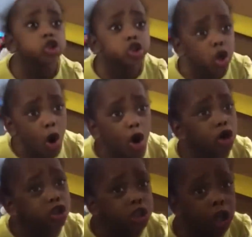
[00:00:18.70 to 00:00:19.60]
would
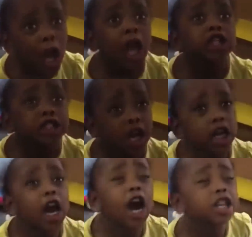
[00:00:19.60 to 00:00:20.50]
surely
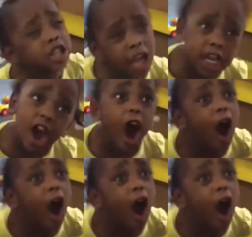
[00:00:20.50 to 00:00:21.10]
take a day